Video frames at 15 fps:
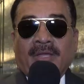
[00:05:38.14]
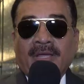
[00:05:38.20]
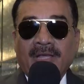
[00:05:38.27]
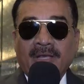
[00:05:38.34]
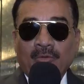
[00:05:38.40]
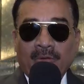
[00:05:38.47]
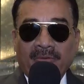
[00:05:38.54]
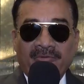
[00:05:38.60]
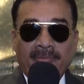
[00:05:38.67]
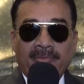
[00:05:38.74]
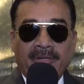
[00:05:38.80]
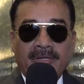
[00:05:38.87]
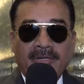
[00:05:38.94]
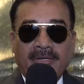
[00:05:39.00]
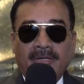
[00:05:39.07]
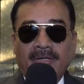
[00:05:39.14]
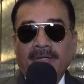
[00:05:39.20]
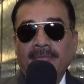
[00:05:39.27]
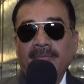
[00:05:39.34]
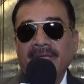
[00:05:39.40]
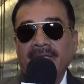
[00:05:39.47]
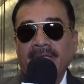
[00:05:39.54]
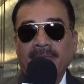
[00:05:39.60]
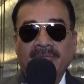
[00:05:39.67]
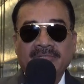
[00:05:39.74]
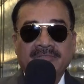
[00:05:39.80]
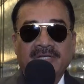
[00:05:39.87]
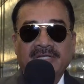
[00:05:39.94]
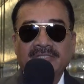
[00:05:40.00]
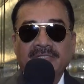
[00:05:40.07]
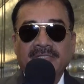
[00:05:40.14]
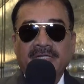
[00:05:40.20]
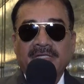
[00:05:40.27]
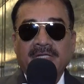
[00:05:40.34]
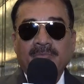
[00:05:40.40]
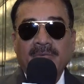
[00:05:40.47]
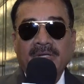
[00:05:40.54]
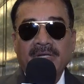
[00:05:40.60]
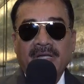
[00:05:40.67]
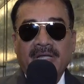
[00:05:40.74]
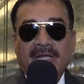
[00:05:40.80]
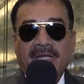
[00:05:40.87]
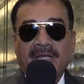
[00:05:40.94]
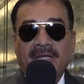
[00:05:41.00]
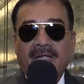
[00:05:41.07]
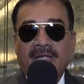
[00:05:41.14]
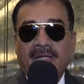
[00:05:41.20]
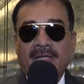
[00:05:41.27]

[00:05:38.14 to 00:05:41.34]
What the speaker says: Hello, everyone. My name is Rajinder Thamman, and